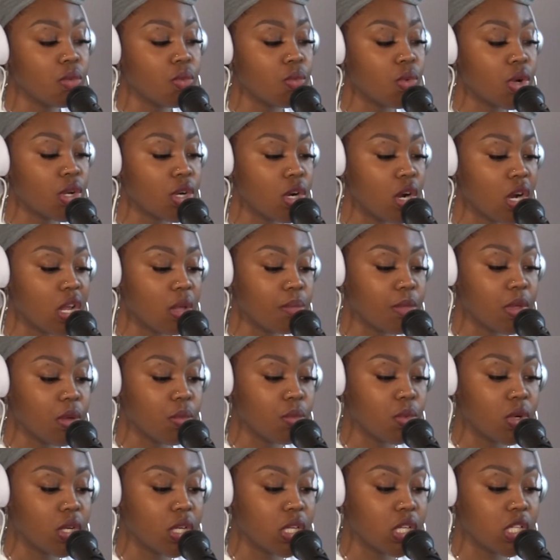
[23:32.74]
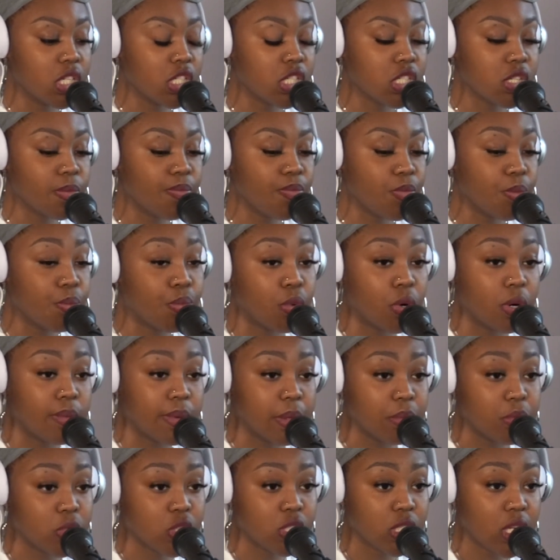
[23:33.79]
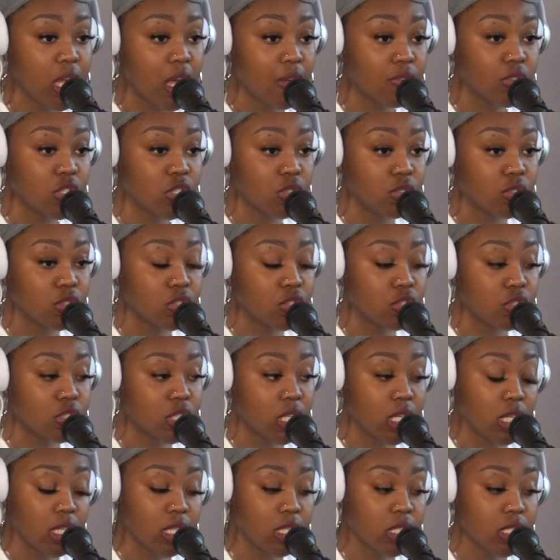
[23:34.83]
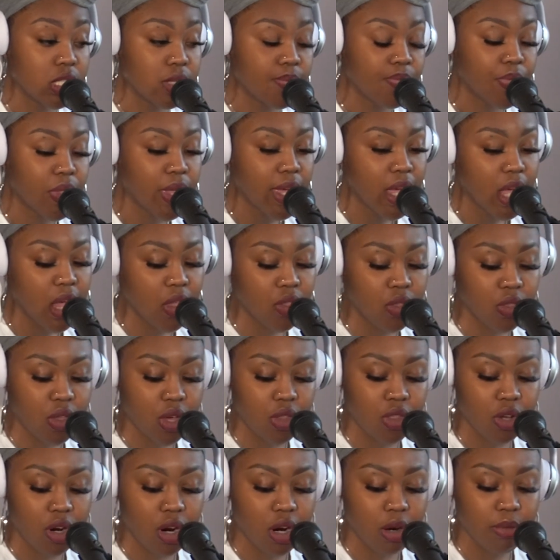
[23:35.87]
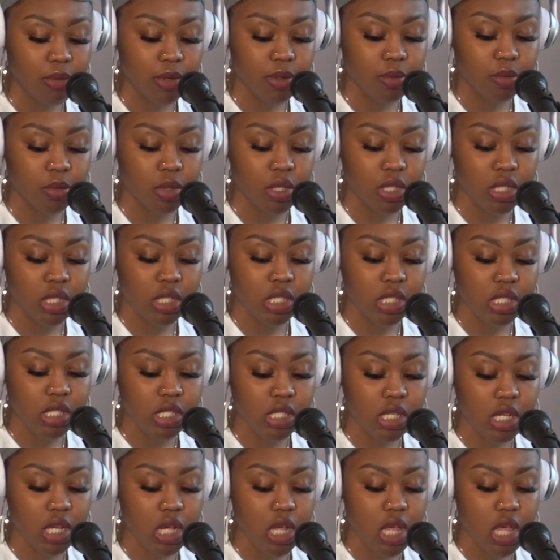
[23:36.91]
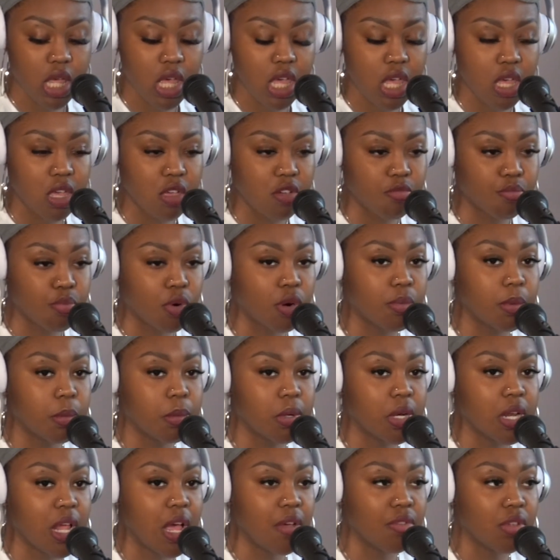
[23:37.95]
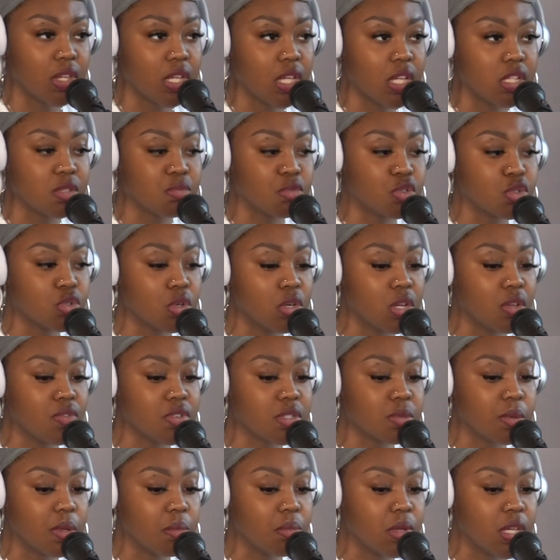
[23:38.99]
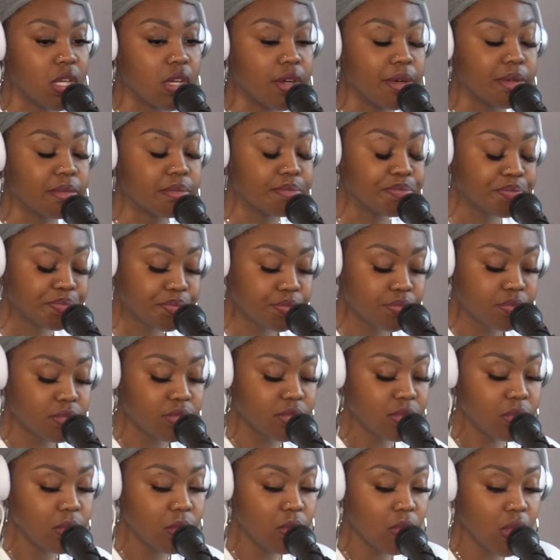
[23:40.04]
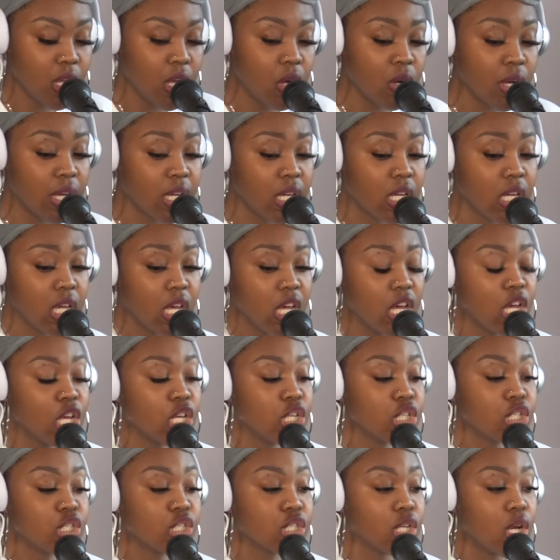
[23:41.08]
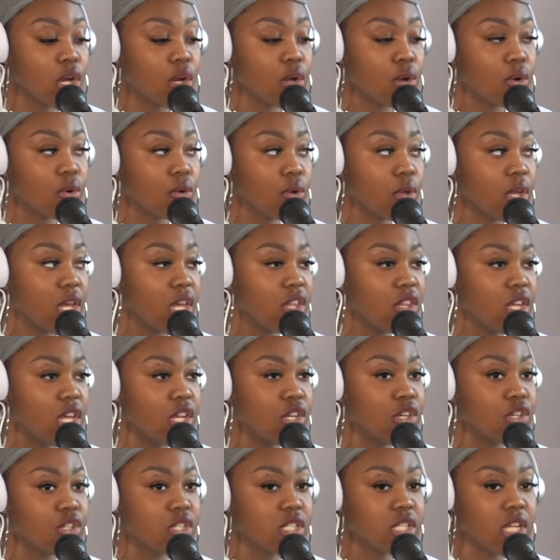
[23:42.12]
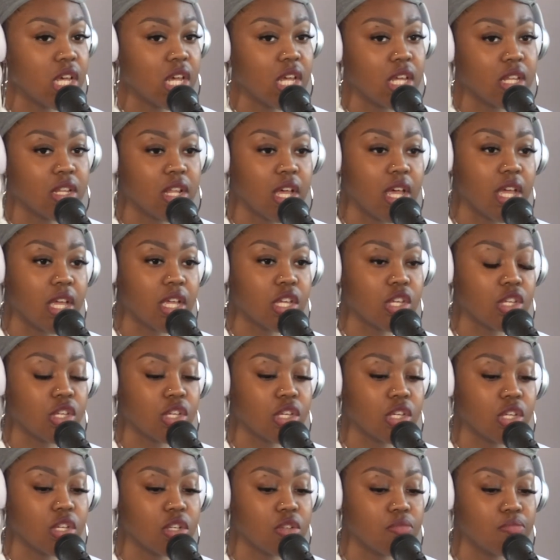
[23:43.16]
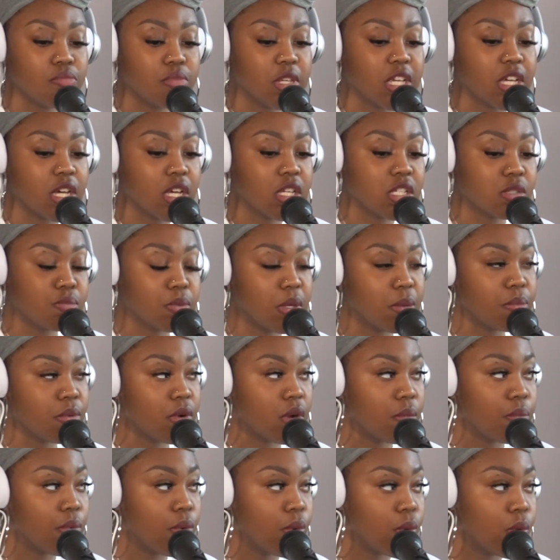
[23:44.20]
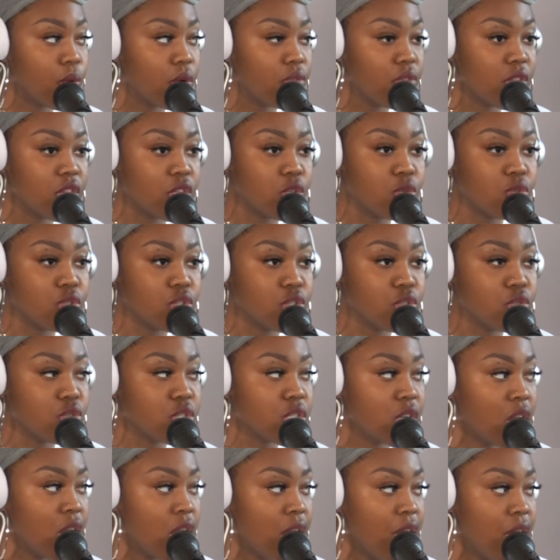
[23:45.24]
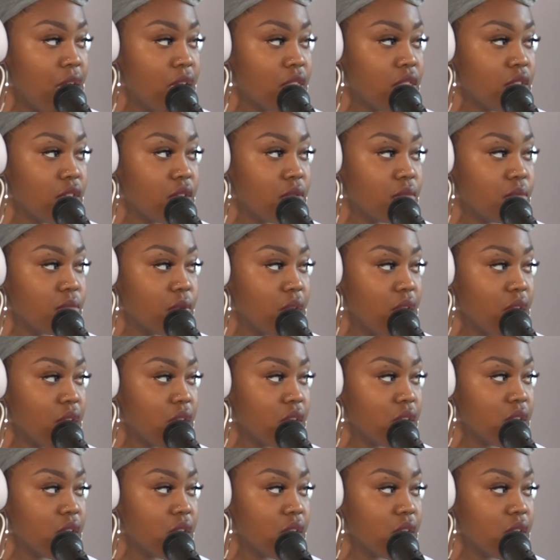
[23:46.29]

argument was poor people shouldn't have kids. And then the other argument was if poor people didn't have kids, majority of us wouldn't be here. Okay. That's so and you're saying like because people are poor, then you should deny them like